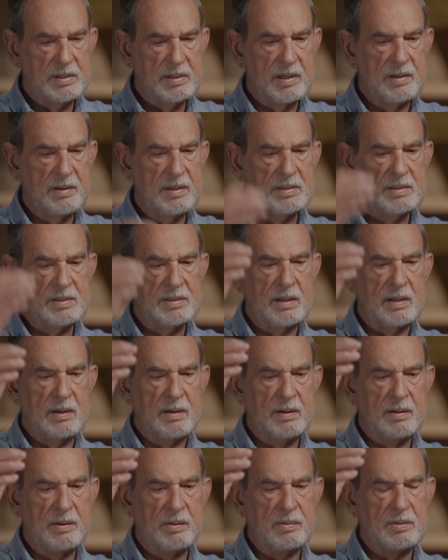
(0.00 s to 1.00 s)
and
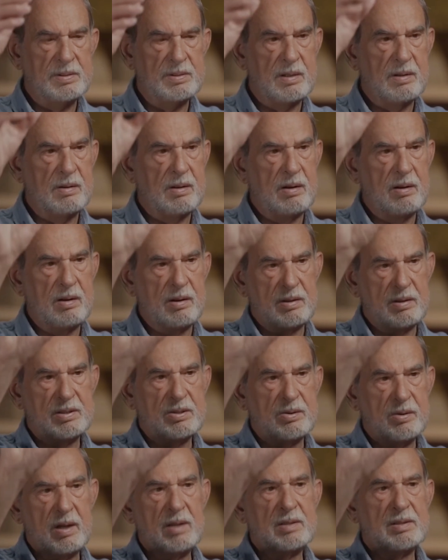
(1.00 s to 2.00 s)
there was a
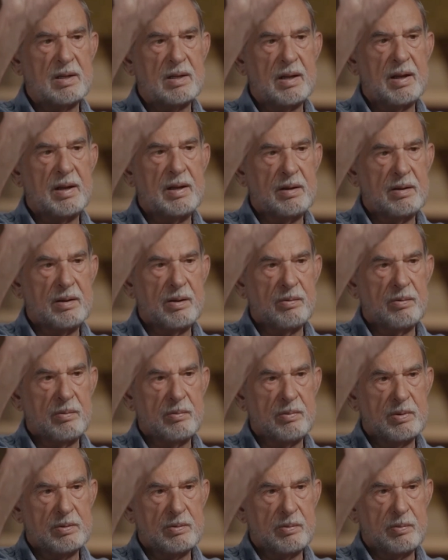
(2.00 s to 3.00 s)
strange light
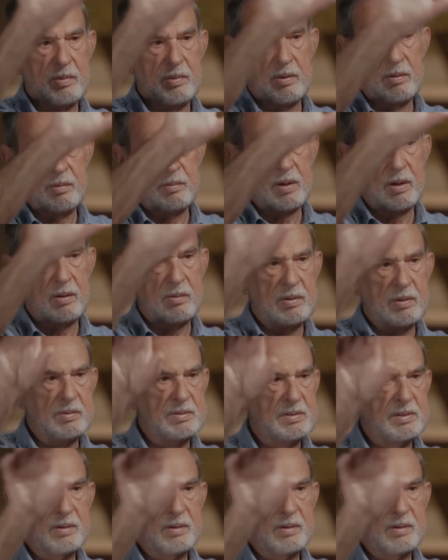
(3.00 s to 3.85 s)
on the mountain.